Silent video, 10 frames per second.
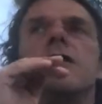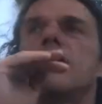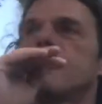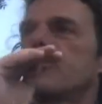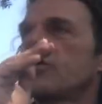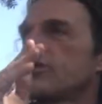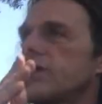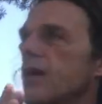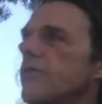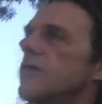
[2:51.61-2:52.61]
If you breathe
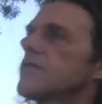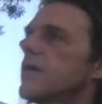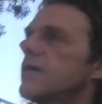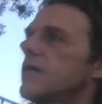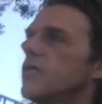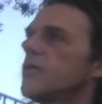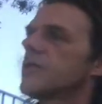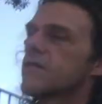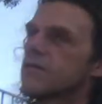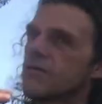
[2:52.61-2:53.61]
out, exactly the
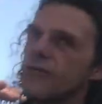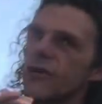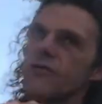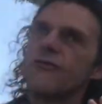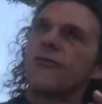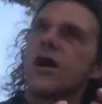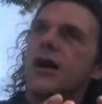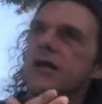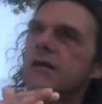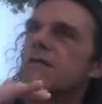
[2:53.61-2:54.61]
opposite. So it's very
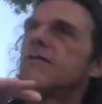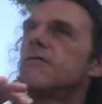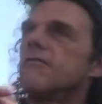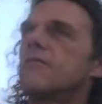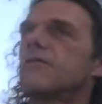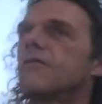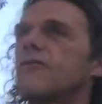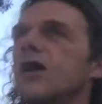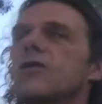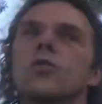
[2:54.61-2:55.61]
fine,
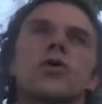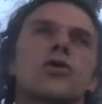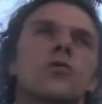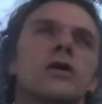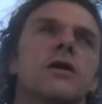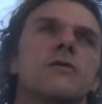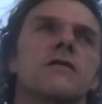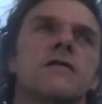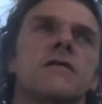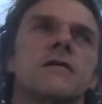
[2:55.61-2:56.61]
fine work what
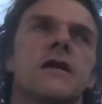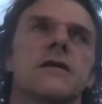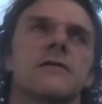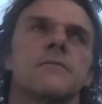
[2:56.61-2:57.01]
happens inside.